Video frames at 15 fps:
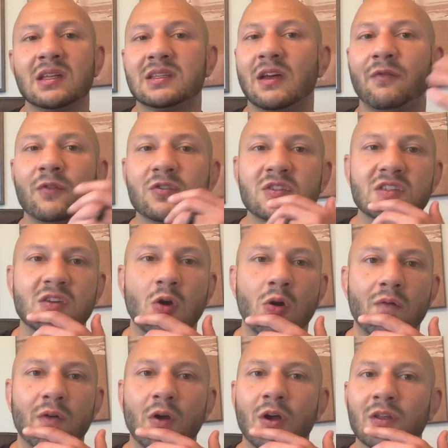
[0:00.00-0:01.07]
definitely just go
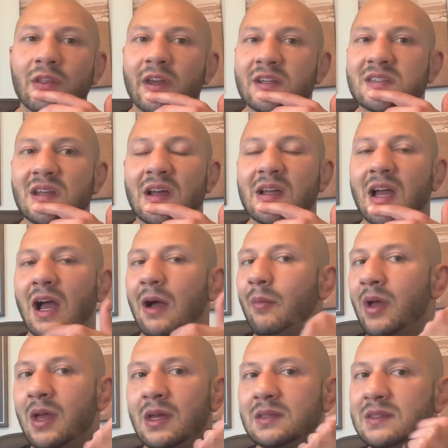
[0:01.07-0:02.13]
over to
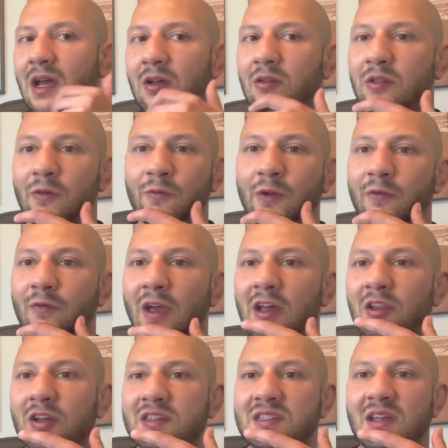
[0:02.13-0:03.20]
Heartletics.com, download the free fat
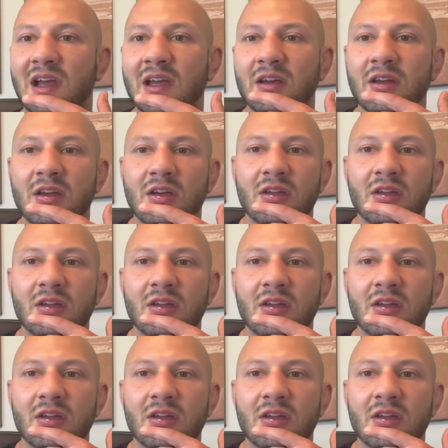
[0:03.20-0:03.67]
loss guide.